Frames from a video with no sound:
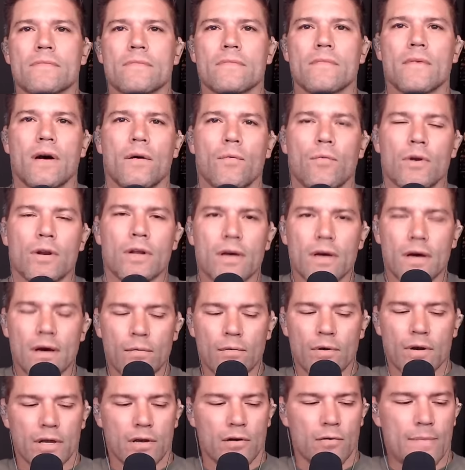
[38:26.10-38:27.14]
I want to I
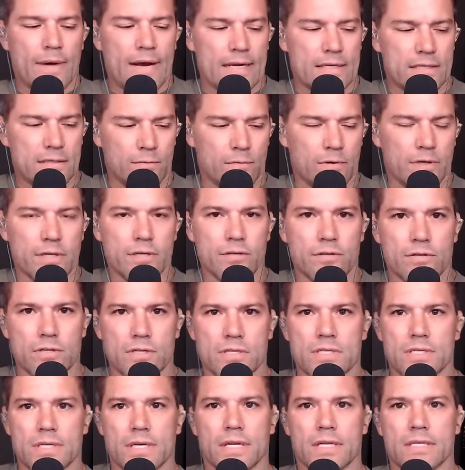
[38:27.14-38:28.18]
want to go back to what you just
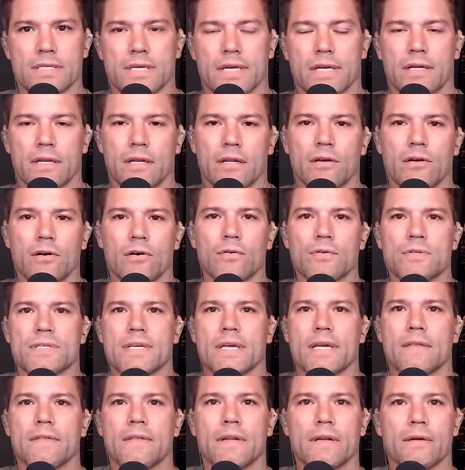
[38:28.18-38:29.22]
said a second ago,
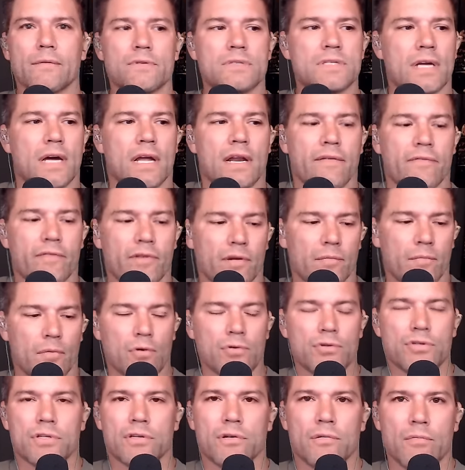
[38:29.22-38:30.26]
saying that it was kind of an
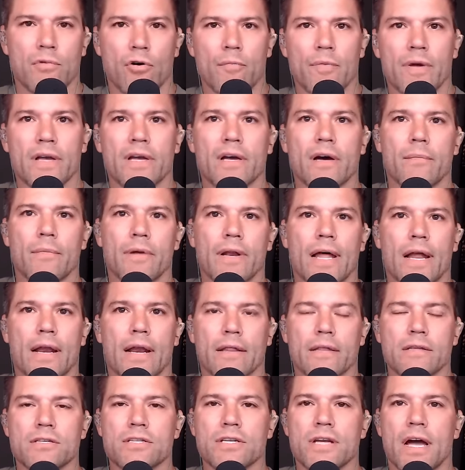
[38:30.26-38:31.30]
emotional moment coming out of
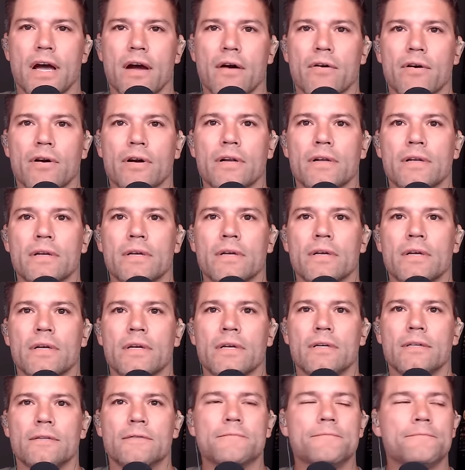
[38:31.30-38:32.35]
the shower.
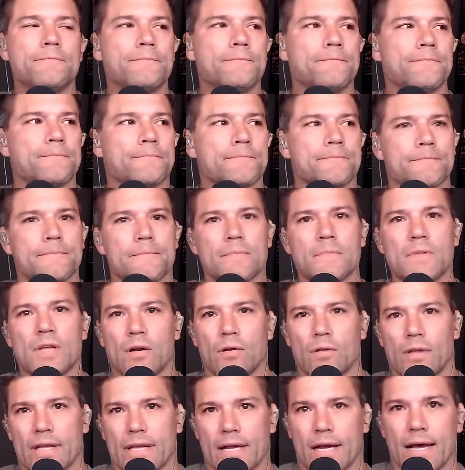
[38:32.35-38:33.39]
You
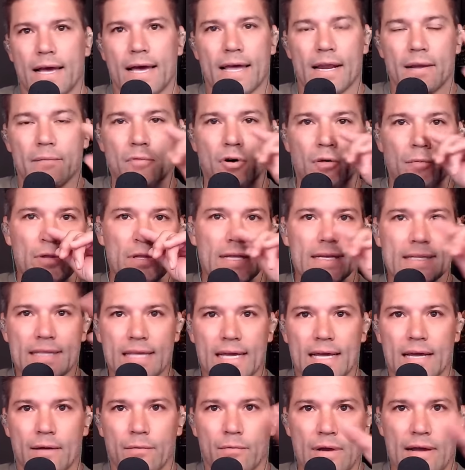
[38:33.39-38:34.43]
know, like I had a moment like
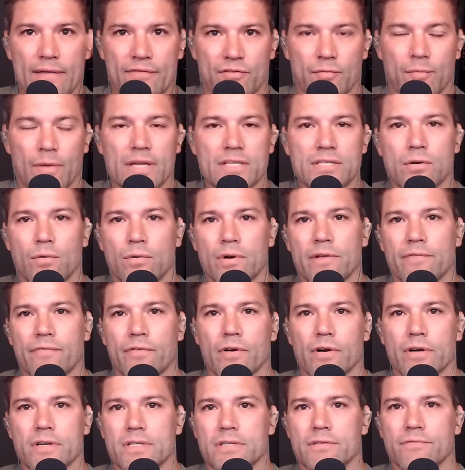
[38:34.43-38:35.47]
that after my Tony
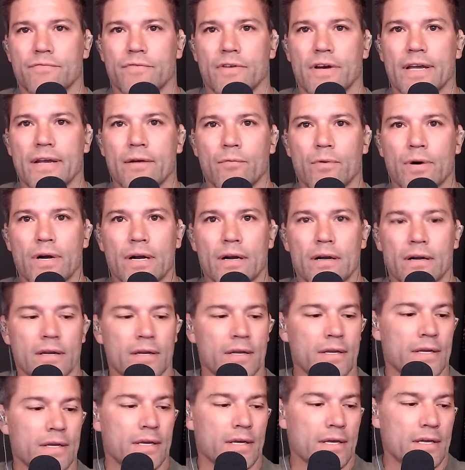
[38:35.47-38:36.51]
Ferguson fight where,
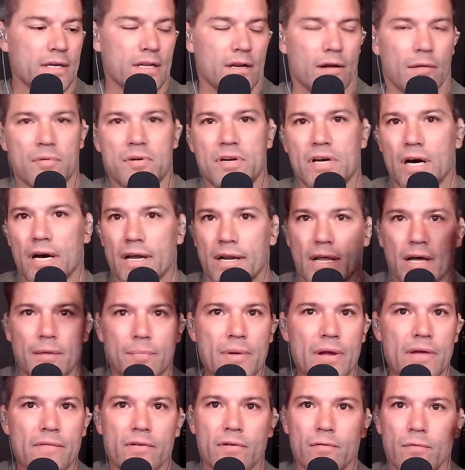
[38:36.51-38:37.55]
you know, I'm cut
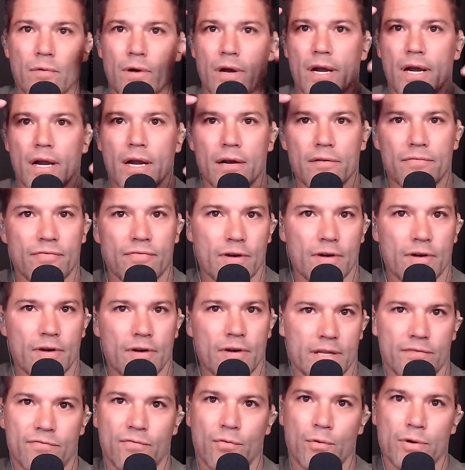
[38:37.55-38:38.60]
up everywhere,
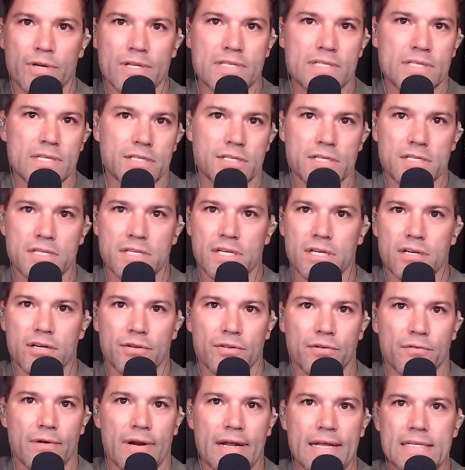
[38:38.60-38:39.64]
fucking forty stitches here on
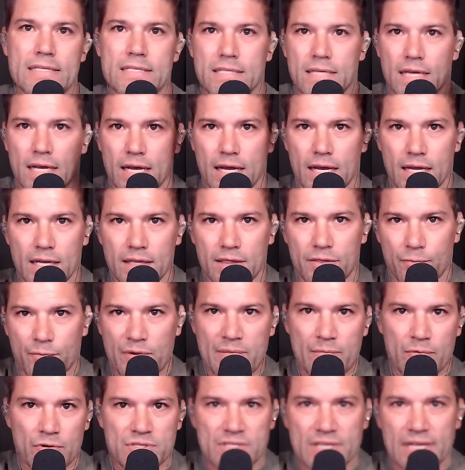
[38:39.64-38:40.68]
the right side, three
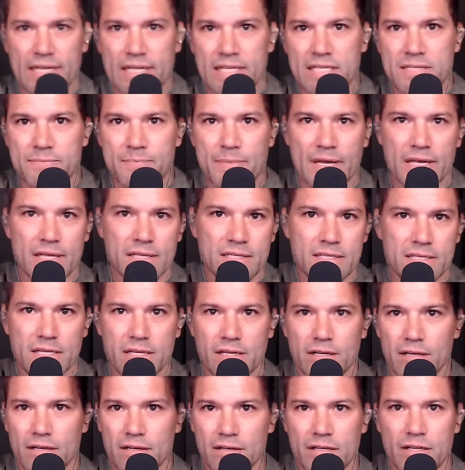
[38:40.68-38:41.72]
Mercedes-Benz
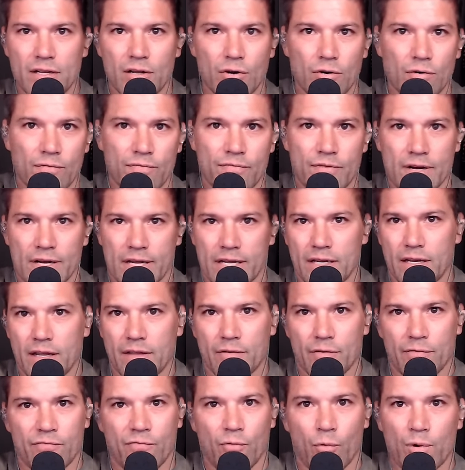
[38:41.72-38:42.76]
here, you know, fucking
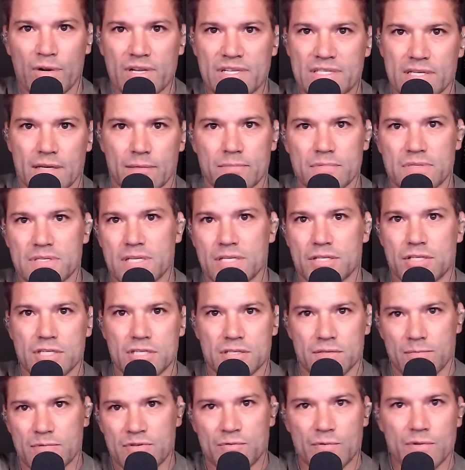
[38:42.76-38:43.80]
another forty something
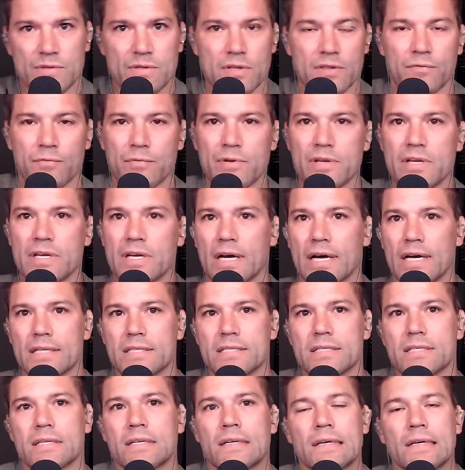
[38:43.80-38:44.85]
stitches between the three
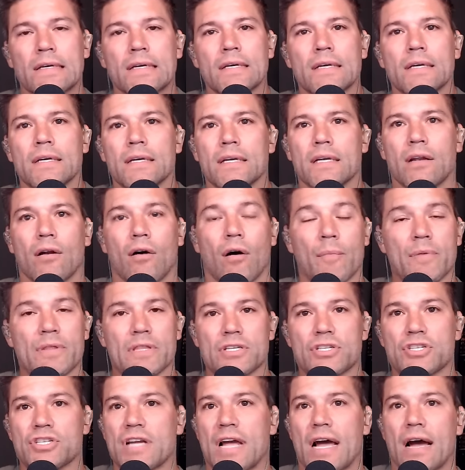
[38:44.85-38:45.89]
cuts. You know, I'm in the
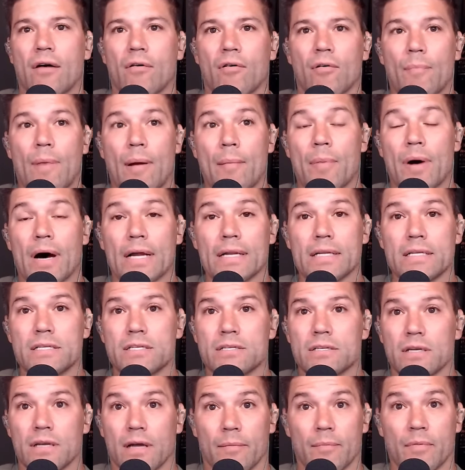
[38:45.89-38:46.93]
shower, my
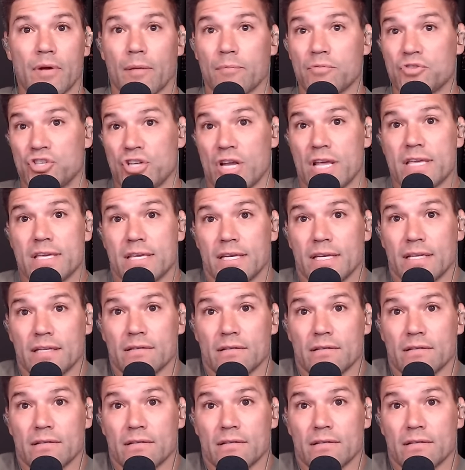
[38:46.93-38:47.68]
body's, I'm, I'm shaking,